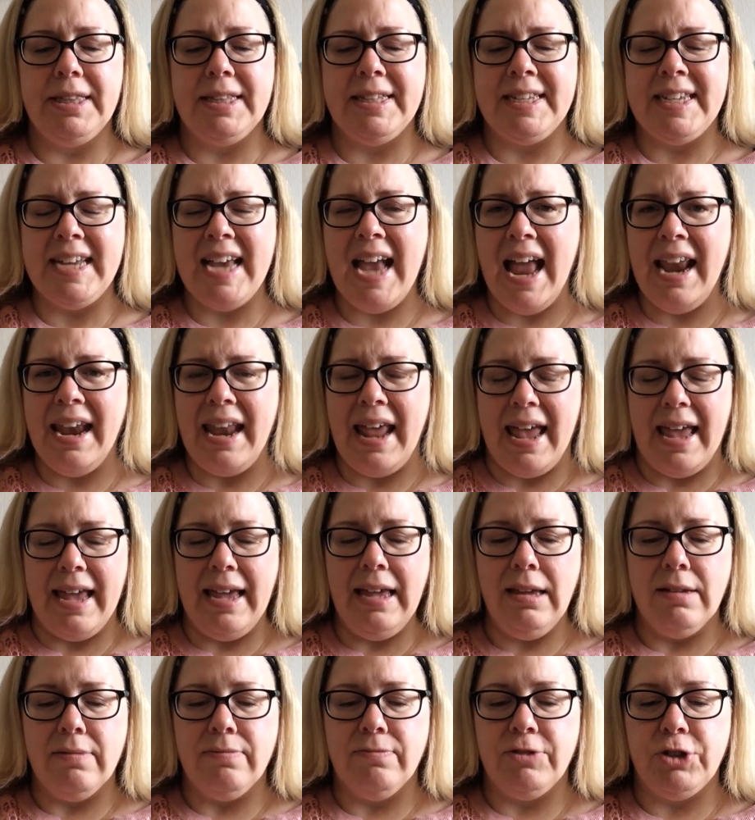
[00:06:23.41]

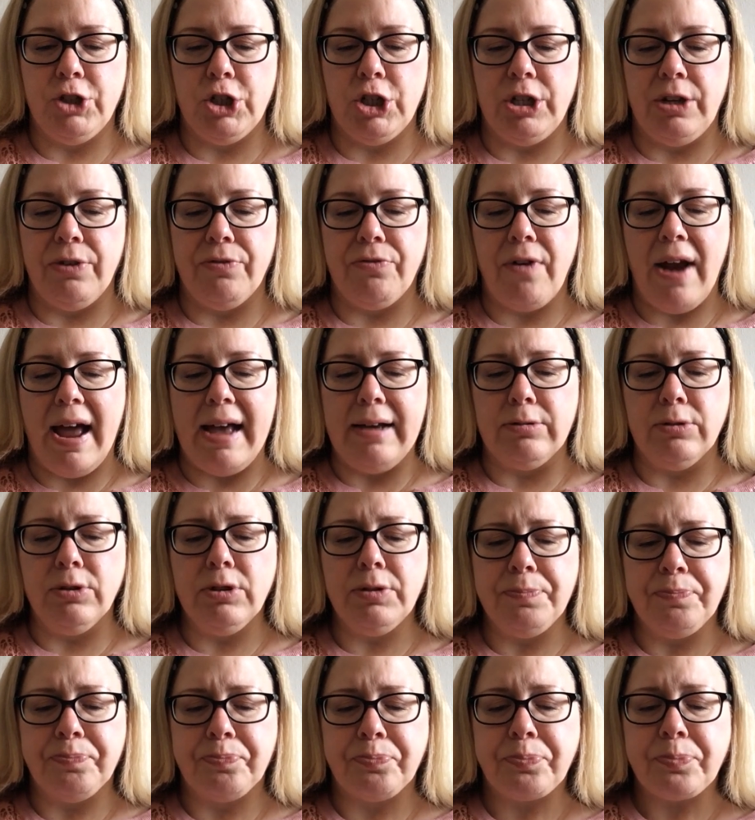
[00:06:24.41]
DNA? Virginia frowned.